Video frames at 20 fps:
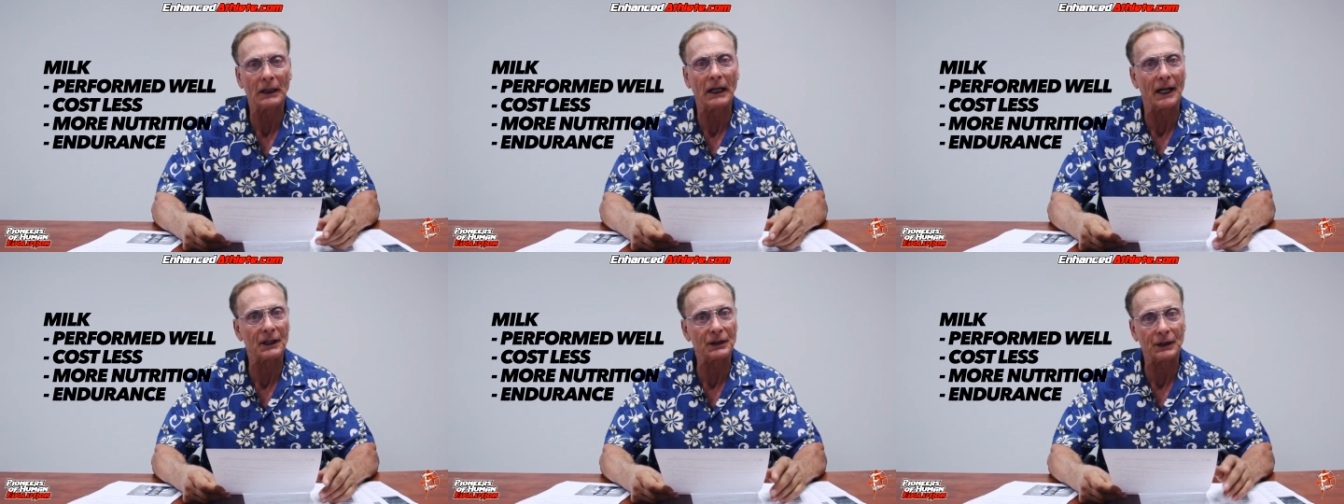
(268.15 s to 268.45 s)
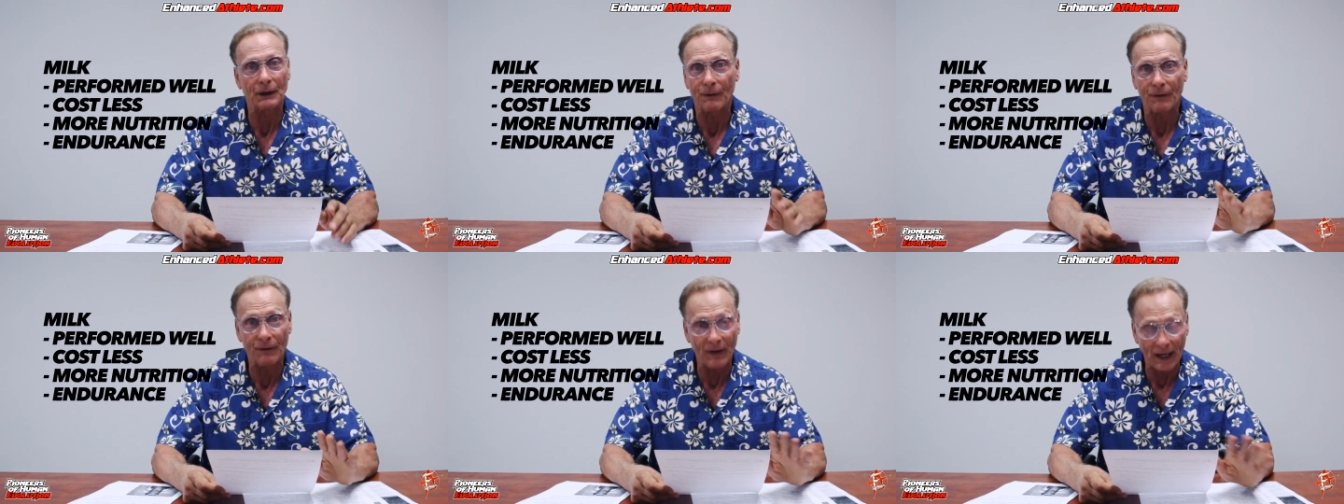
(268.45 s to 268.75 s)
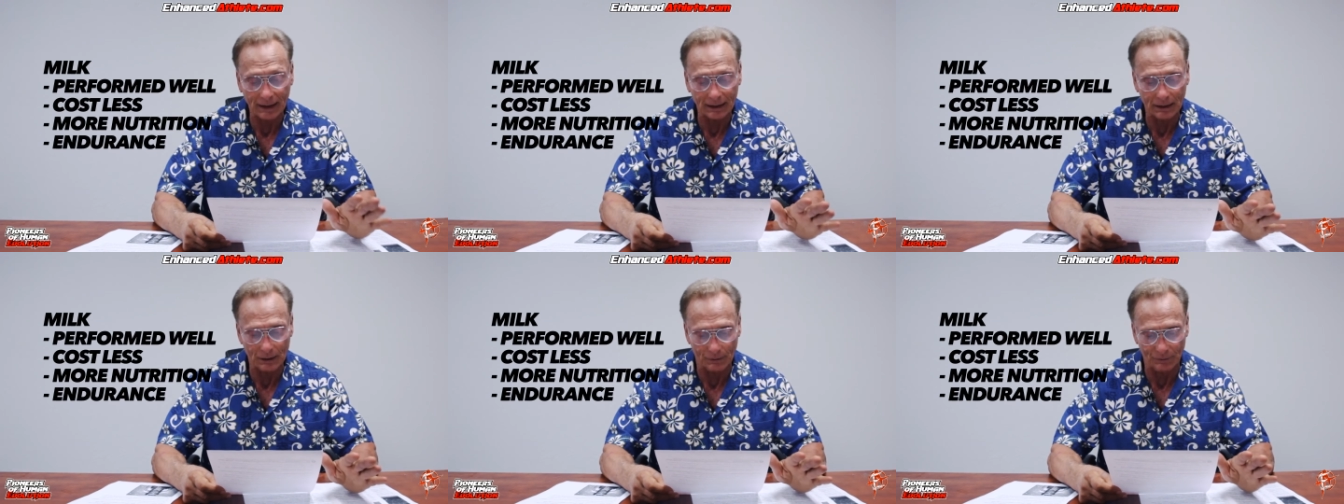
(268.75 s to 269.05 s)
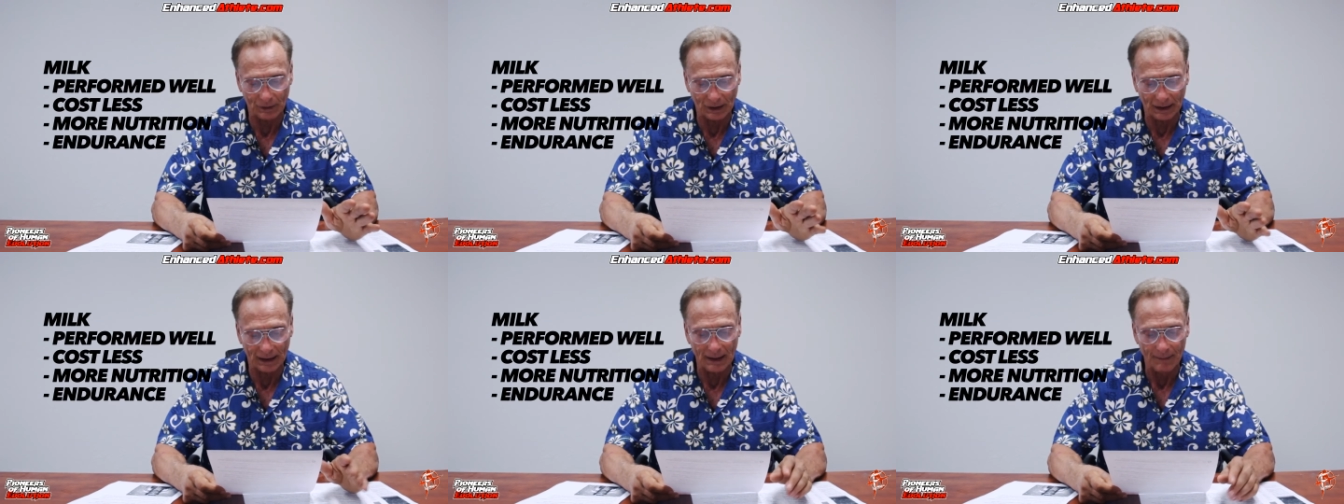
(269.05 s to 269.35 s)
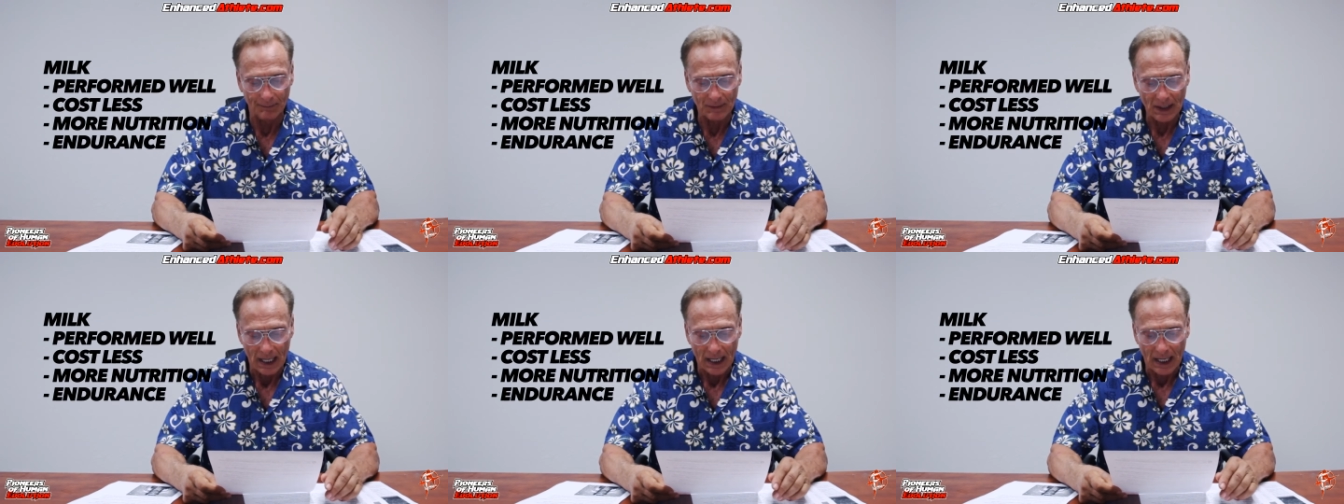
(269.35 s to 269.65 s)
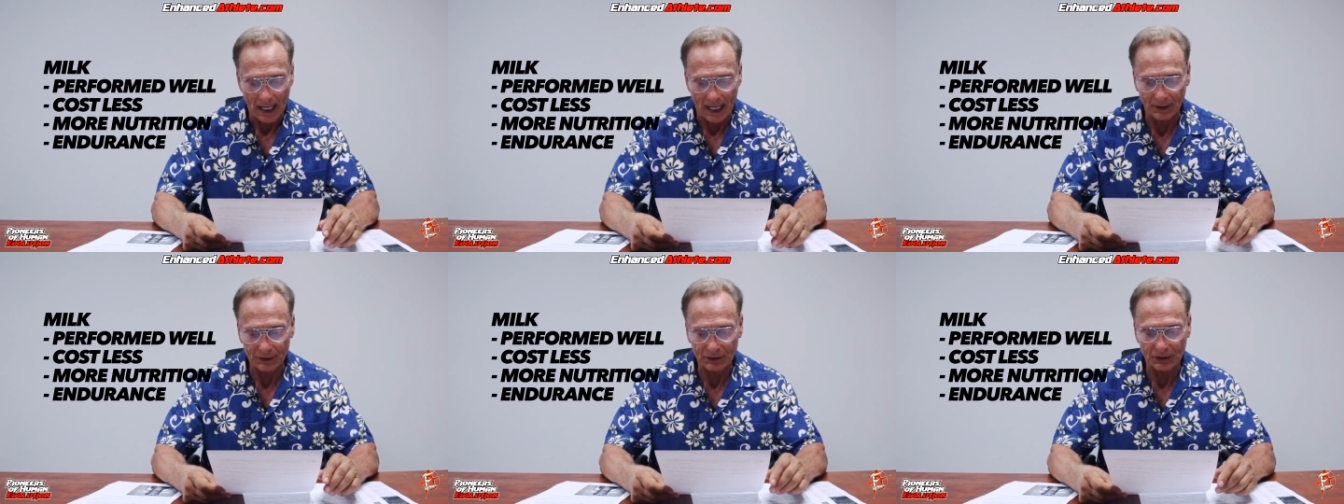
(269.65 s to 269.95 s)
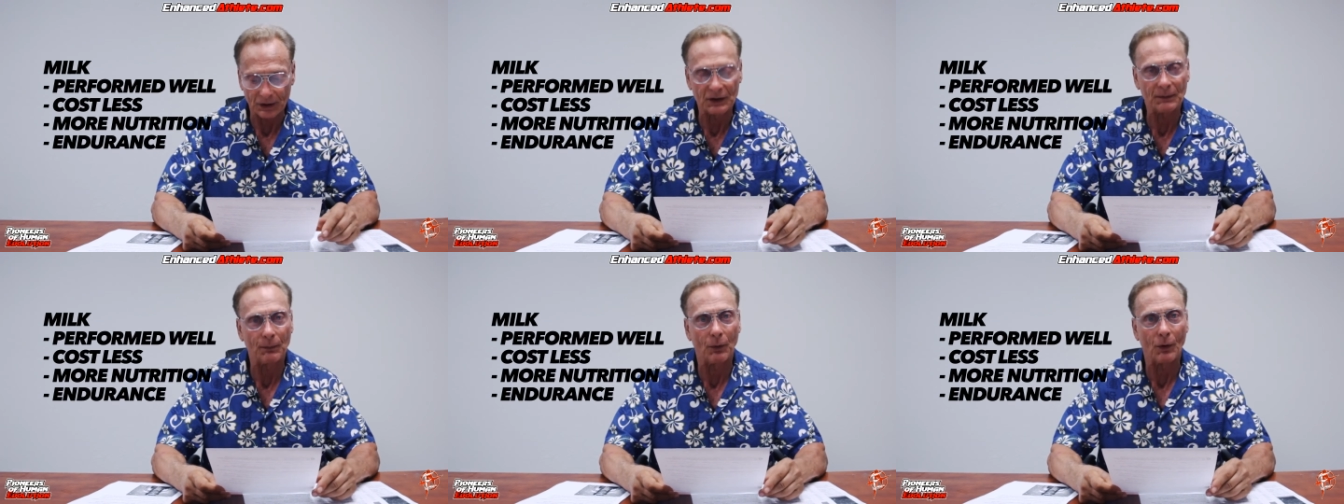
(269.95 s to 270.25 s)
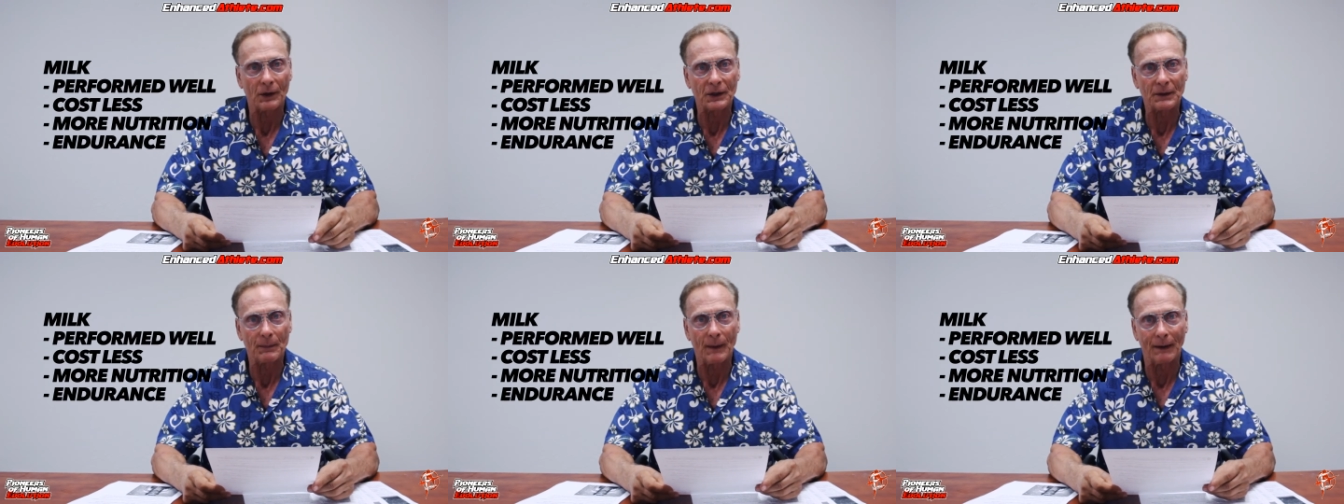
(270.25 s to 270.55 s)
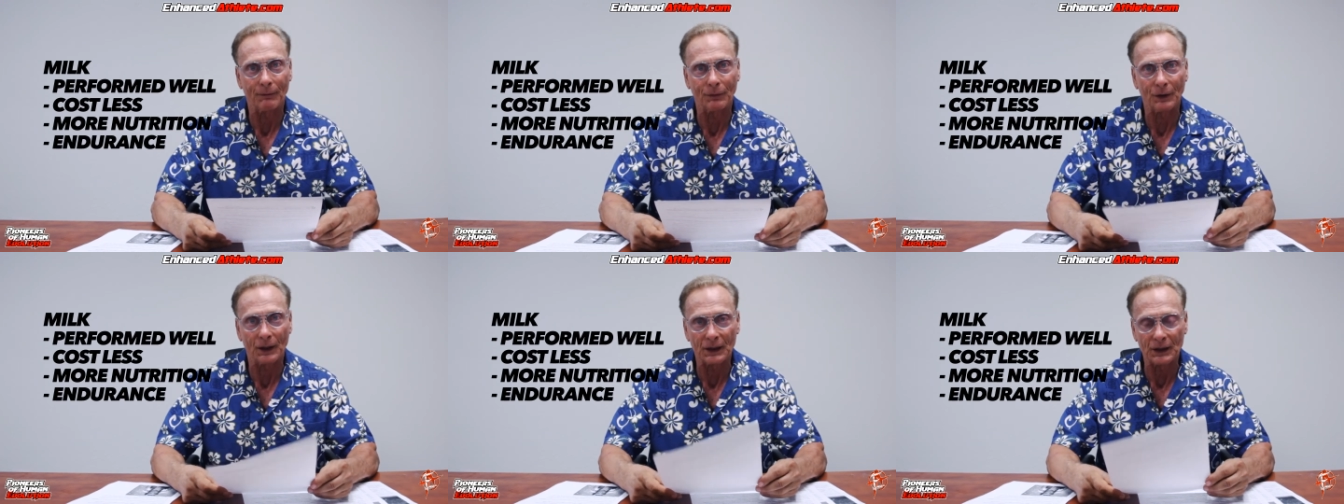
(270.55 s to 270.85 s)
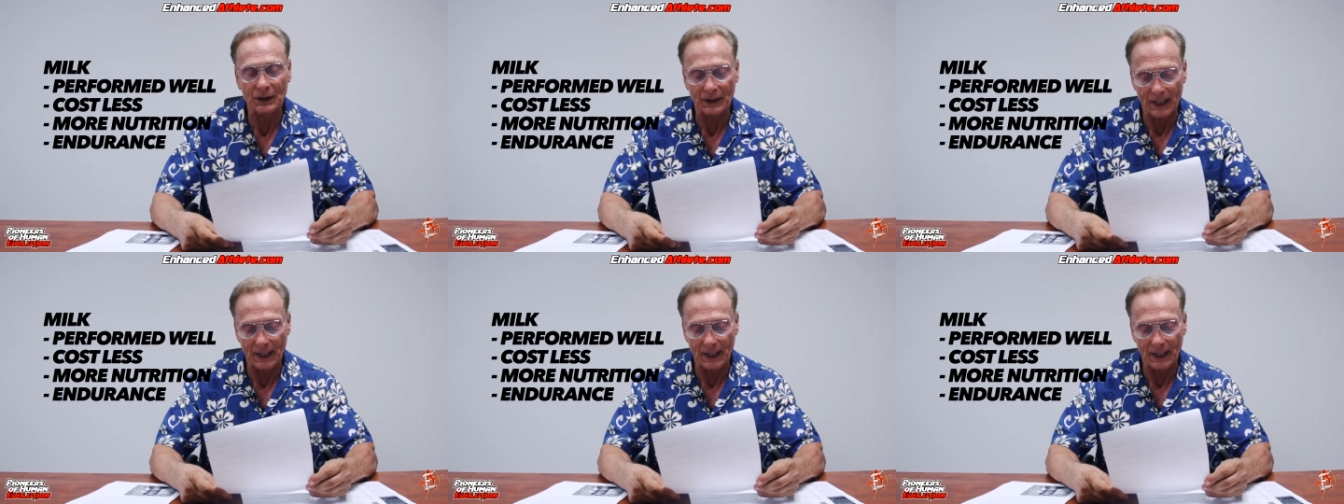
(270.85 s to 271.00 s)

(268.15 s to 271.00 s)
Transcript: as effectively as the sports beverage.